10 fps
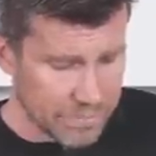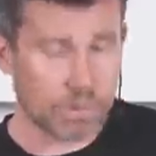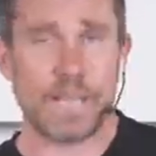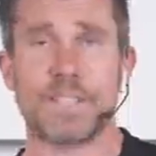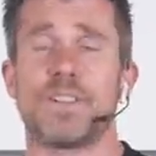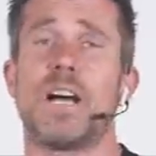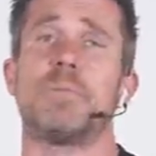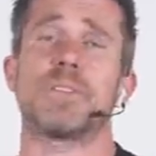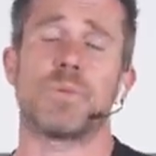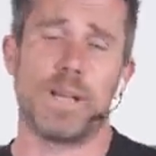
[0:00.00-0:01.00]
Giveaway
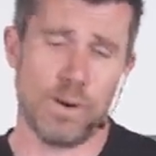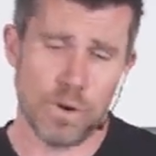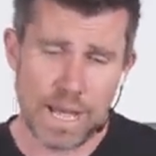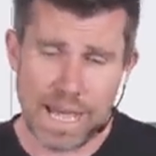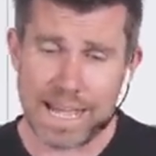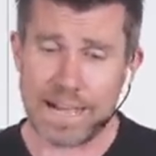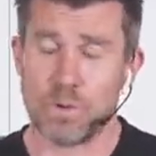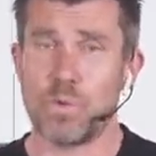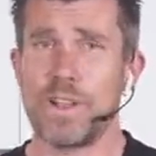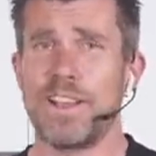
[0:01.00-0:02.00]
time as well.
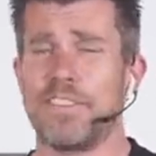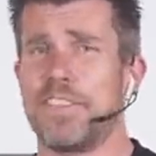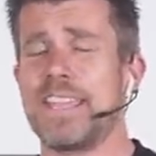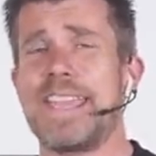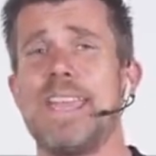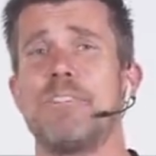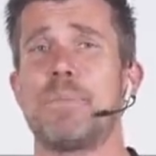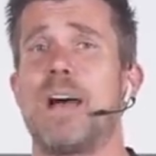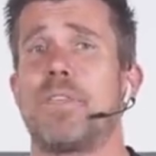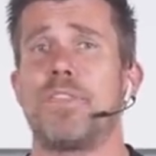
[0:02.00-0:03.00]
We I think
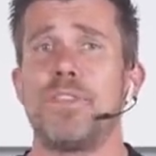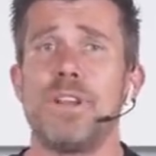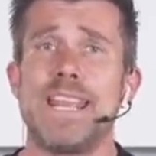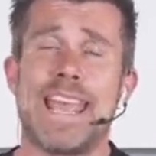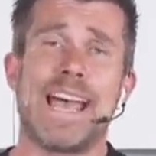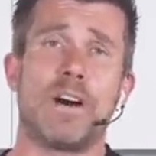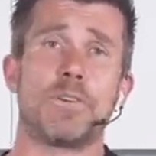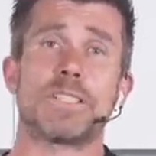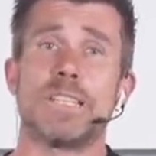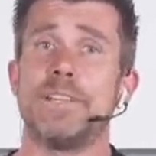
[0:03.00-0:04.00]
have about 30
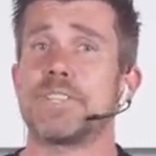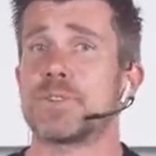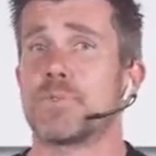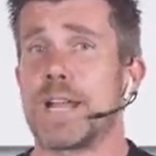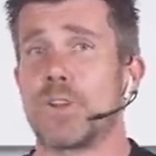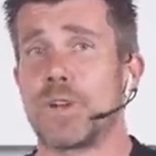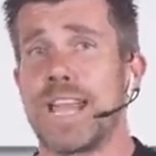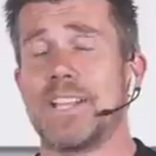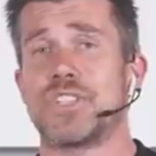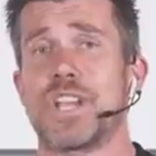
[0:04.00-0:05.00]
hours left to run
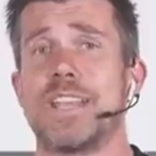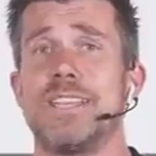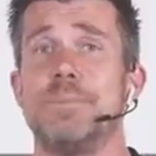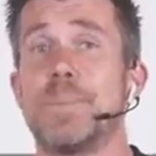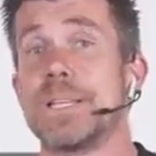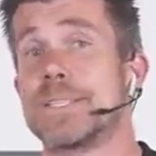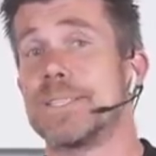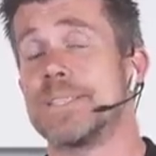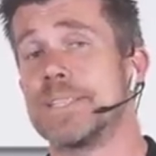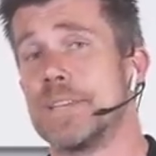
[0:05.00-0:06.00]
on our JE
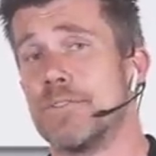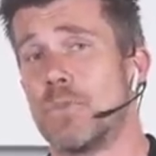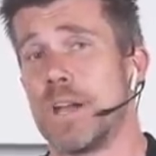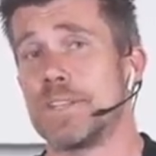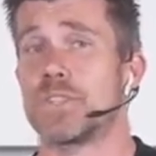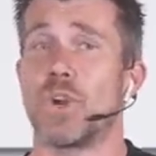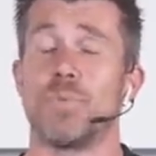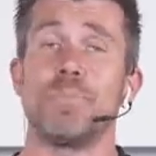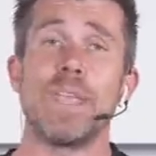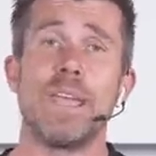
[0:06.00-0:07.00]
Pistons giveaway.
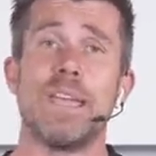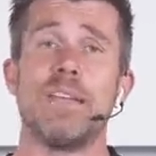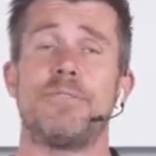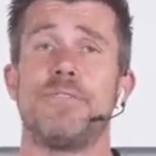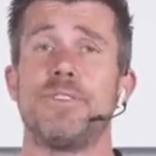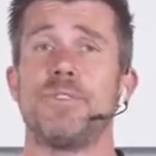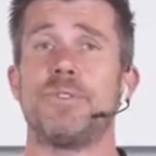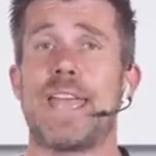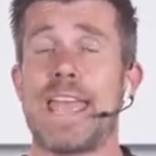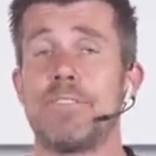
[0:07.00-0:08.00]
So if
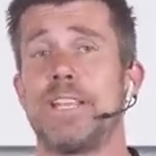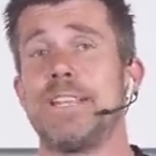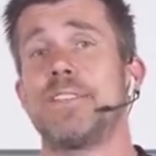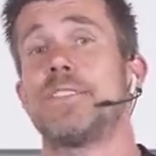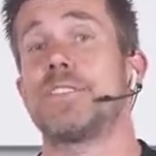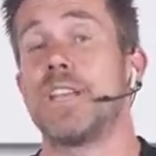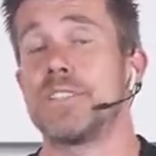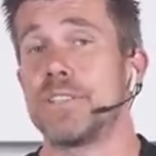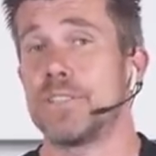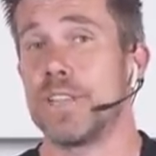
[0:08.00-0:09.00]
you haven't
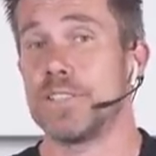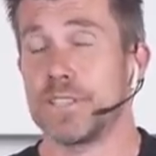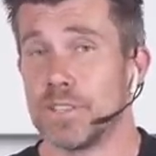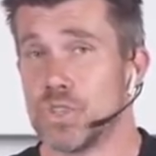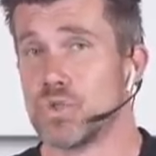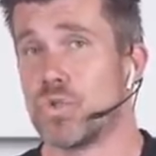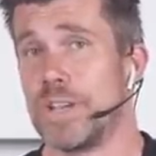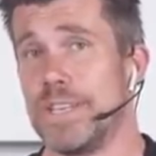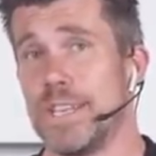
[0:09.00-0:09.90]
entered into the draw